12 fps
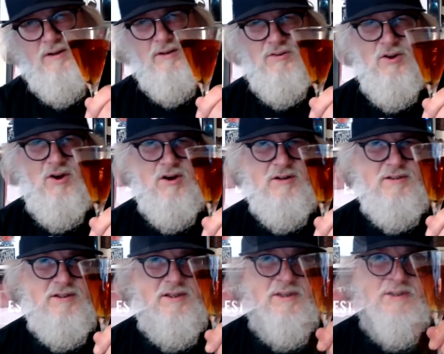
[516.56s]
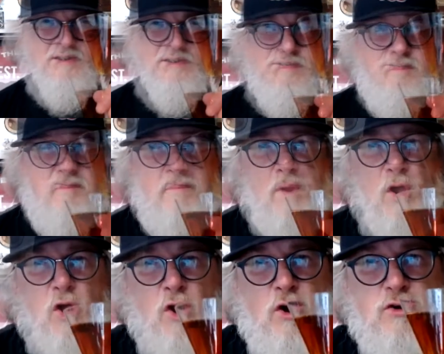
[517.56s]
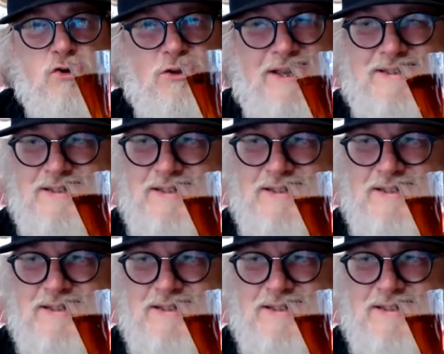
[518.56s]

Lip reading: a dark tequila. So let's